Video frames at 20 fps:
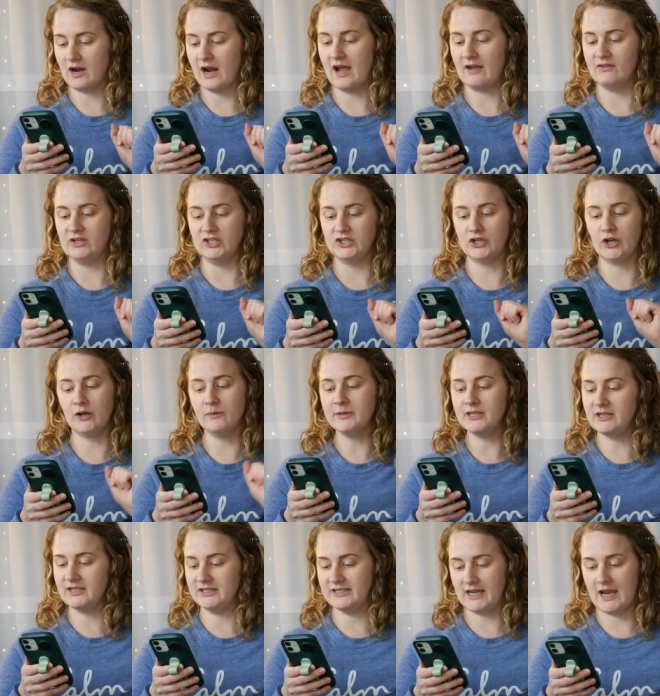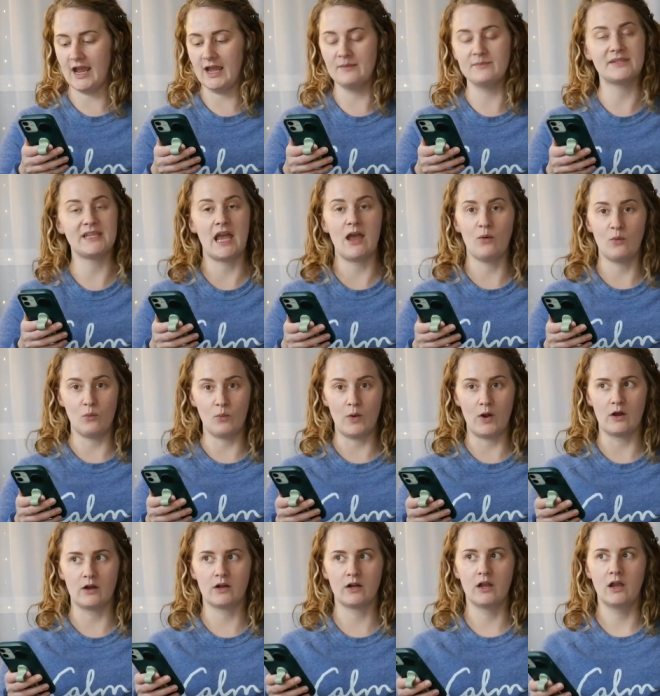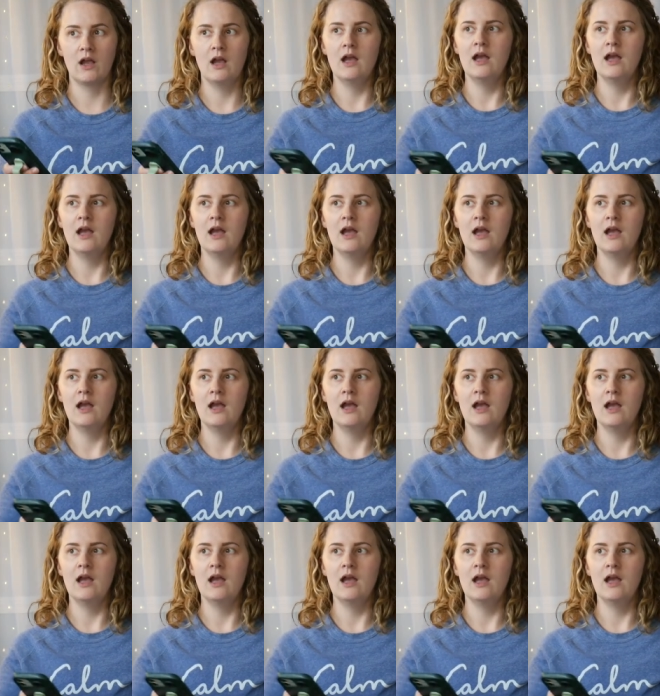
having turbulent times at work?